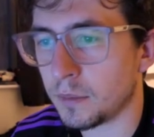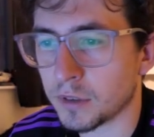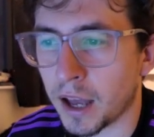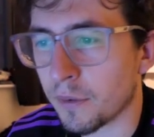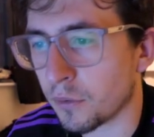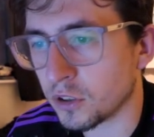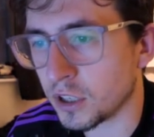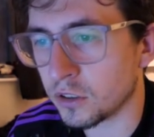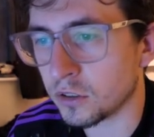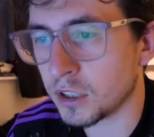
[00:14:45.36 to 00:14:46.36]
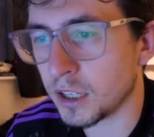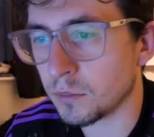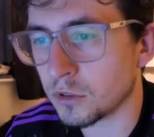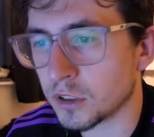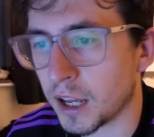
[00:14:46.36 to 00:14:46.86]
half of the season
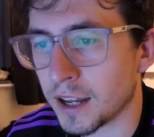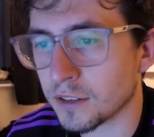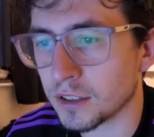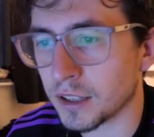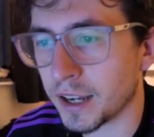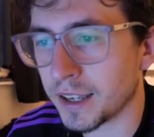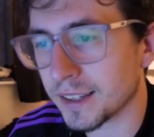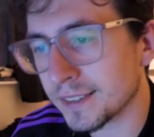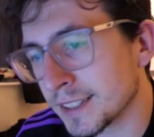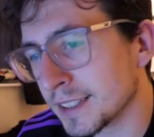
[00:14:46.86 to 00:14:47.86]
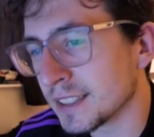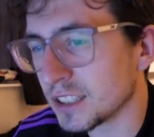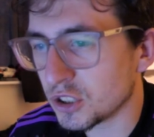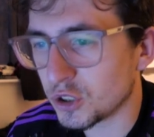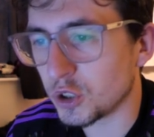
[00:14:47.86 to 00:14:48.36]
teams start to like
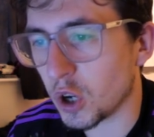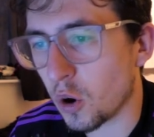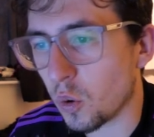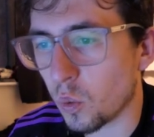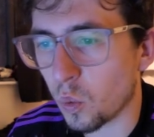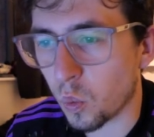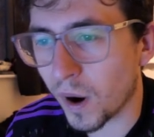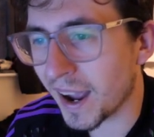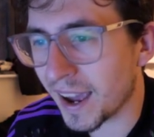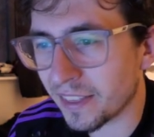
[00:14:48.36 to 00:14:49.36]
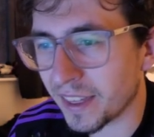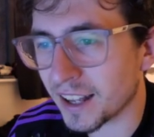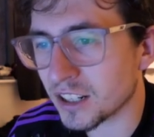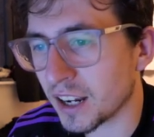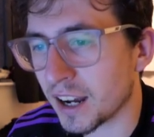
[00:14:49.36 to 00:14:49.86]
show where they
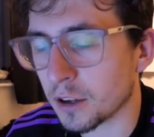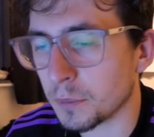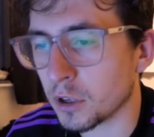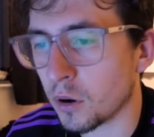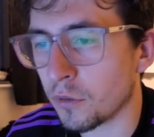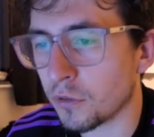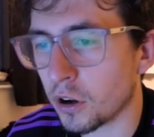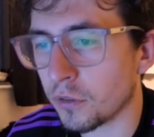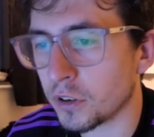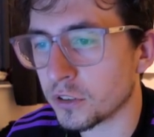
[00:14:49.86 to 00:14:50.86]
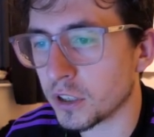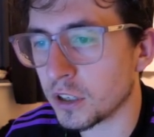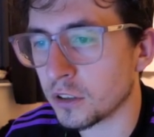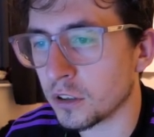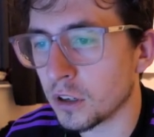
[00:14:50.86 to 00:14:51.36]
actually are going to be going for the
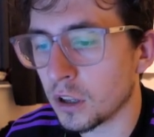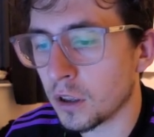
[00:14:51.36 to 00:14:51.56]
season.